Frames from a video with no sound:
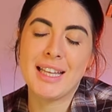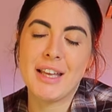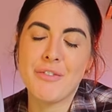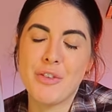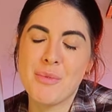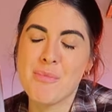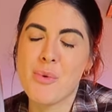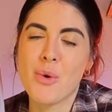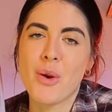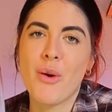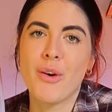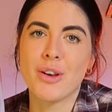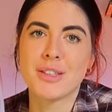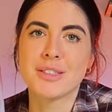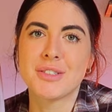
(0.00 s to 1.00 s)
give you more
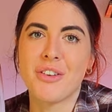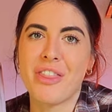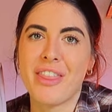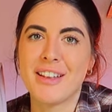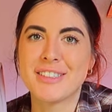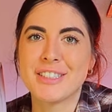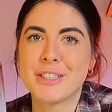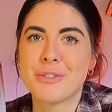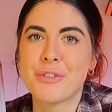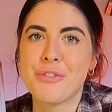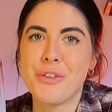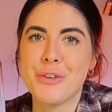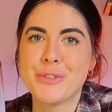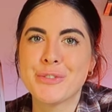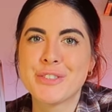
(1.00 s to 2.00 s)
honest authentic
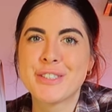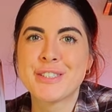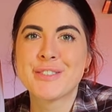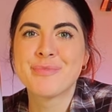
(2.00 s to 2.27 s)
reviews.